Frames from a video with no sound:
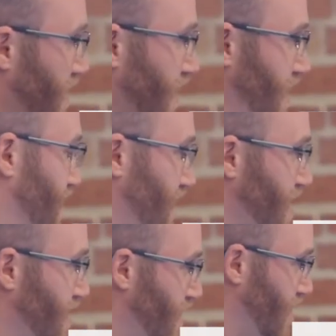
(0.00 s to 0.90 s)
Like lots
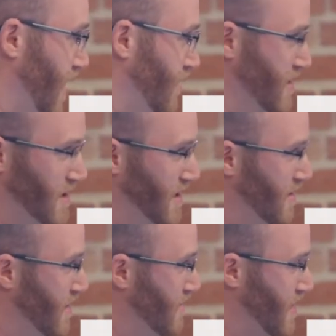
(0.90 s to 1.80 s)
of other languages can do
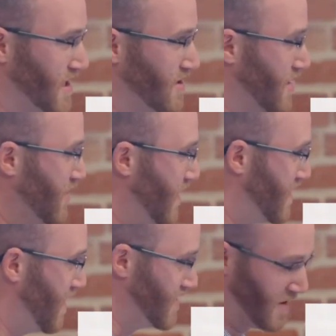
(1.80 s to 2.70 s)
this. Resque is implemented in
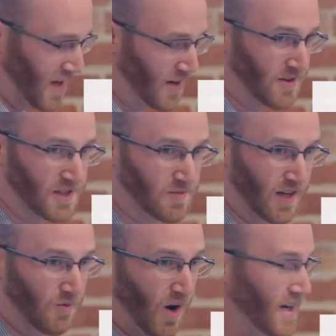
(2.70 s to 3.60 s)
all these other languages, but like
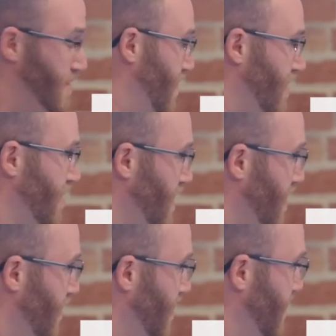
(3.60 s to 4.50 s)
why is it better in
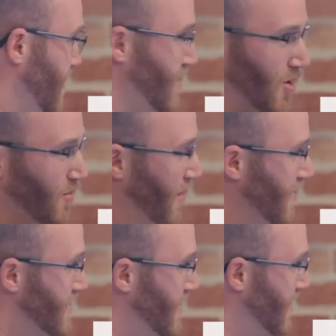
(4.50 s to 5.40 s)
Node? That's the whole point of
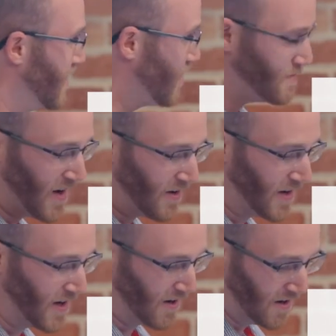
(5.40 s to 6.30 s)
this thing. Like what's better
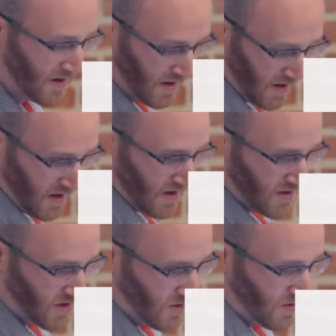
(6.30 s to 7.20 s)
here?
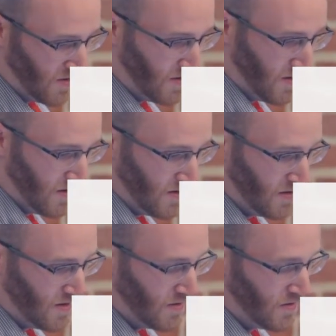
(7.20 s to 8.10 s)
So
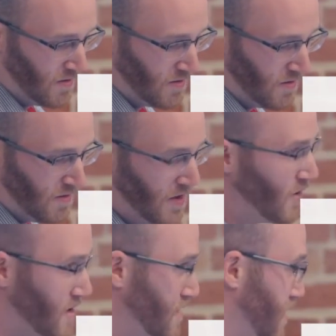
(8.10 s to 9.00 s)
Node
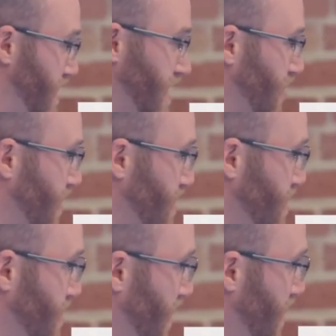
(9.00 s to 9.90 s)
is asynchronous,
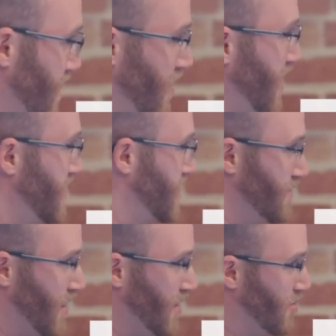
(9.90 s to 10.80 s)
right? Node has this
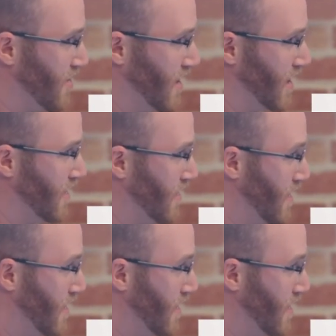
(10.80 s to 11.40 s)
event loop thing.